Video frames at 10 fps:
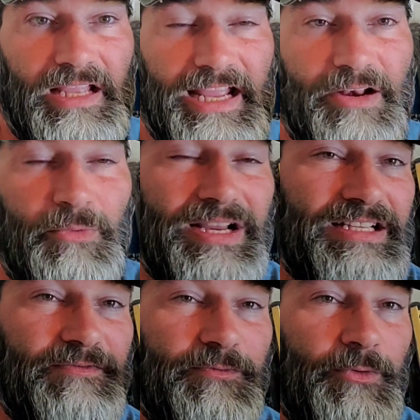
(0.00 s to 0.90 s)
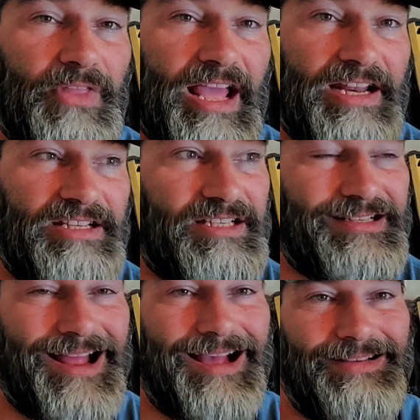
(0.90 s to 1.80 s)
And the reason for that is
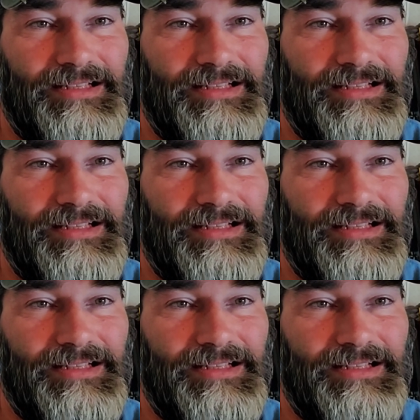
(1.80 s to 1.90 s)
not